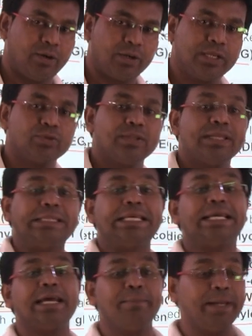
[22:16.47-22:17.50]
okay, so that they
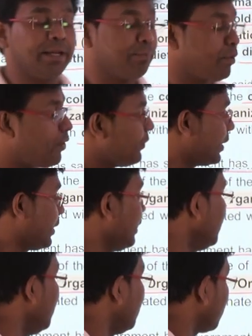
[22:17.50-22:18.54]
can make profit.
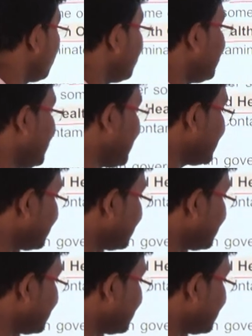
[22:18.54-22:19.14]
So the thing is,